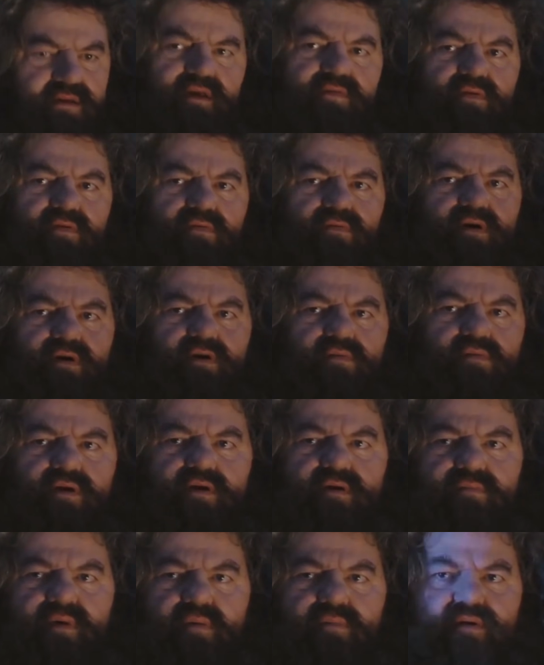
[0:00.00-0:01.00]
Harry Potter
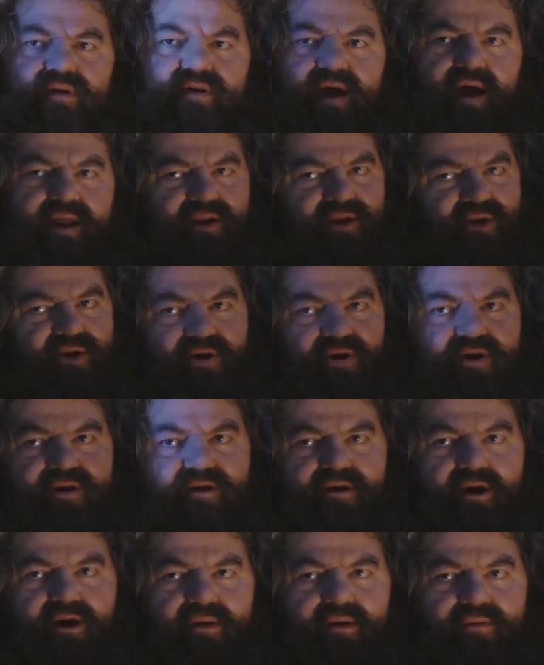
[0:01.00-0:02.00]
being referred to as a
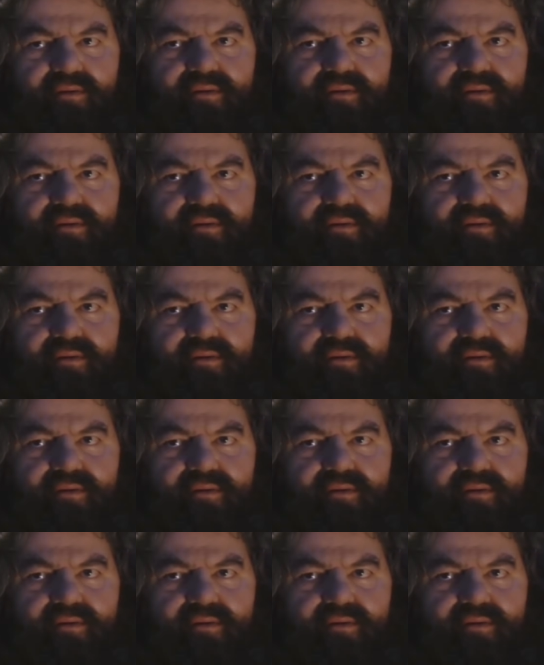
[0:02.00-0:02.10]
great